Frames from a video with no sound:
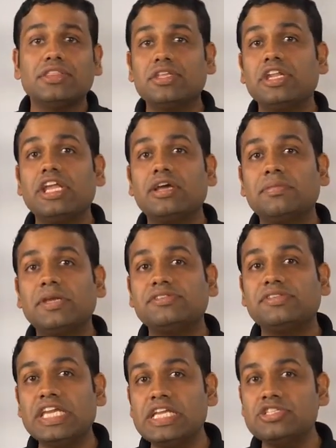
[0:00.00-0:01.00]
the
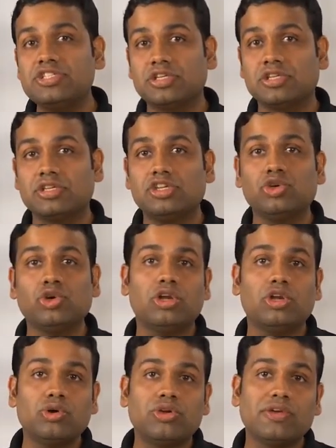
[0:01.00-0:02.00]
database engine you are
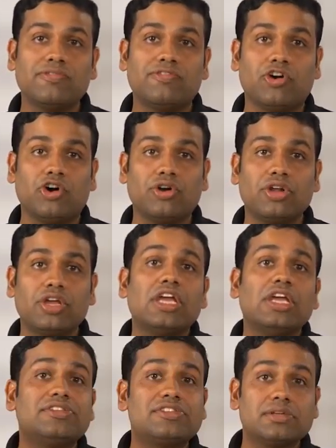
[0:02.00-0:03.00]
looking for
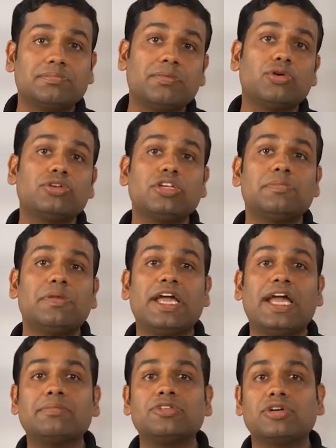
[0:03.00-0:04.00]
is supported by
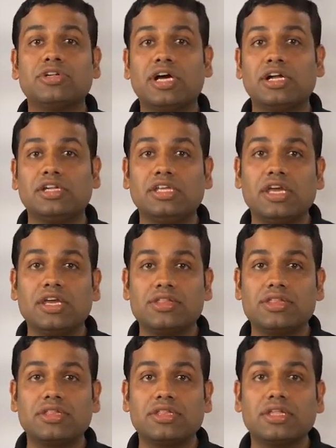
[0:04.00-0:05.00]
Amazon
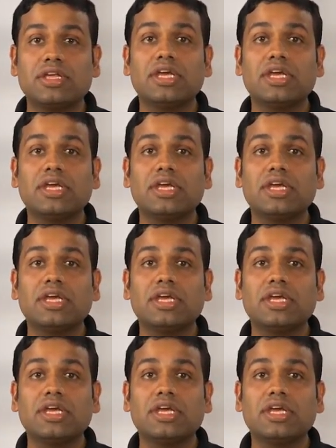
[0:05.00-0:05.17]
RDS,